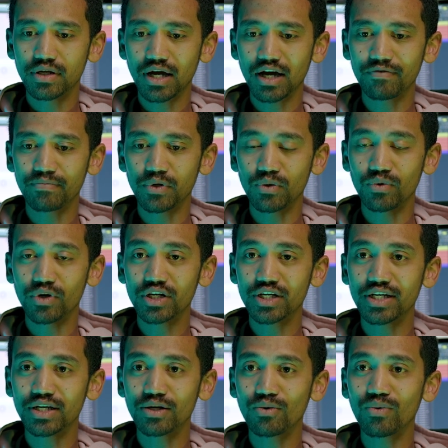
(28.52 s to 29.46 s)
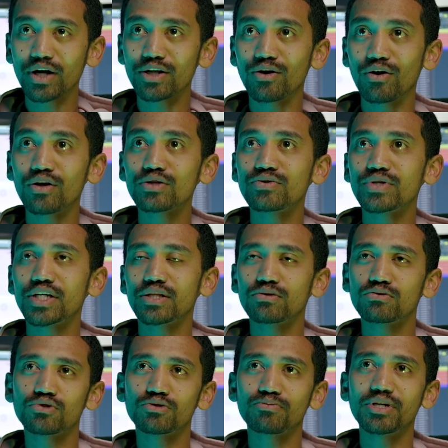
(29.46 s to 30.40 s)
I've been working quite hard to get
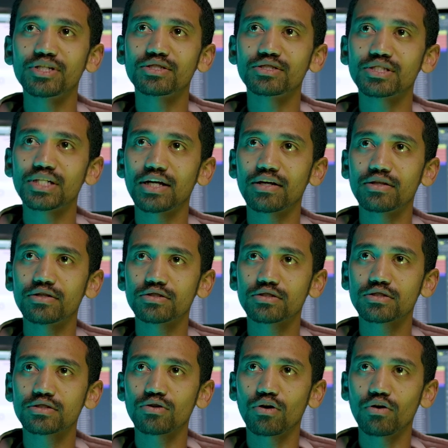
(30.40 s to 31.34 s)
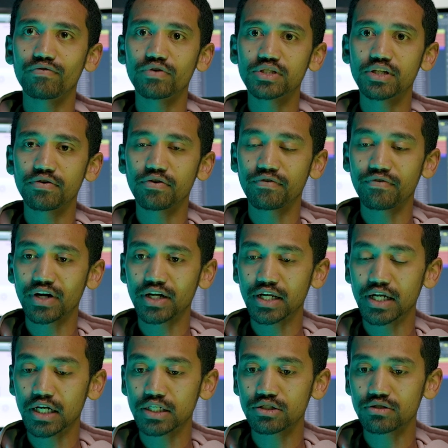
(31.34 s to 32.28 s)
into spaces like this. Obviously, the
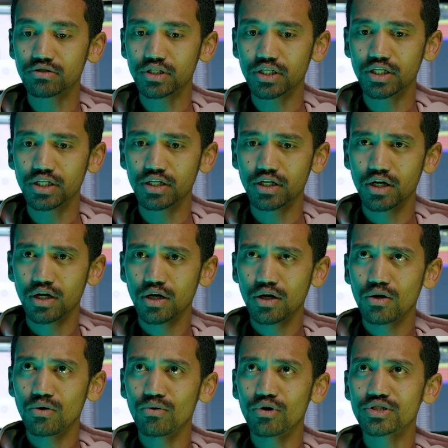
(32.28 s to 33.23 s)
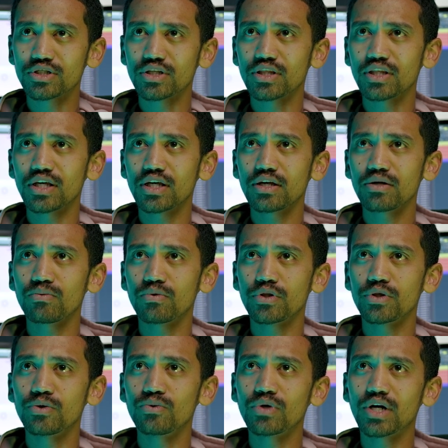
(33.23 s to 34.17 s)
financial aid wasn't there.
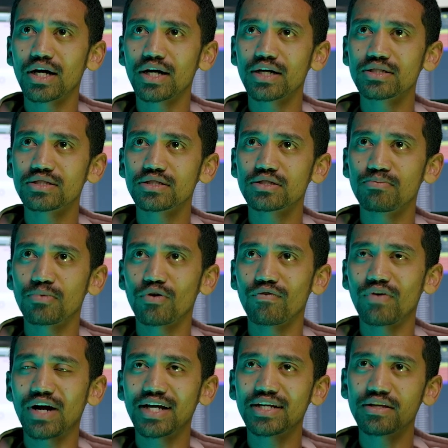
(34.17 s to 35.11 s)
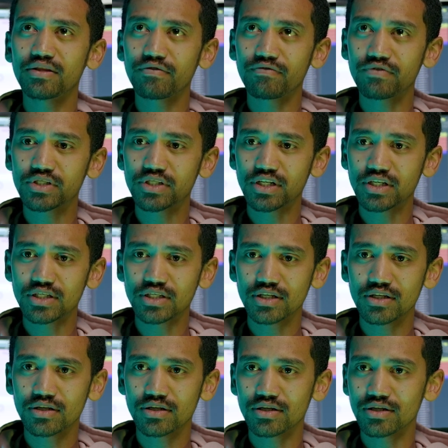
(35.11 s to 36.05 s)
With you guys providing the
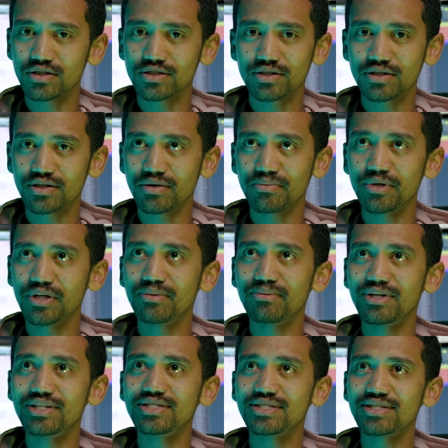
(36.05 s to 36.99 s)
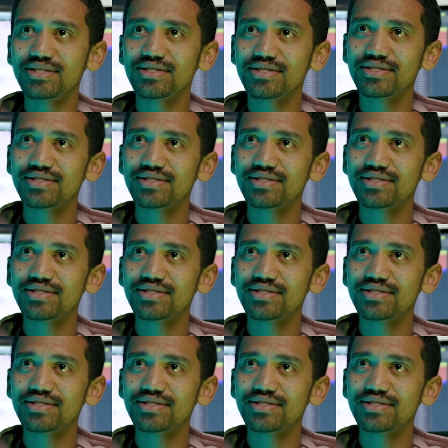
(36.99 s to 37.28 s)
facility, it's going to be amazing.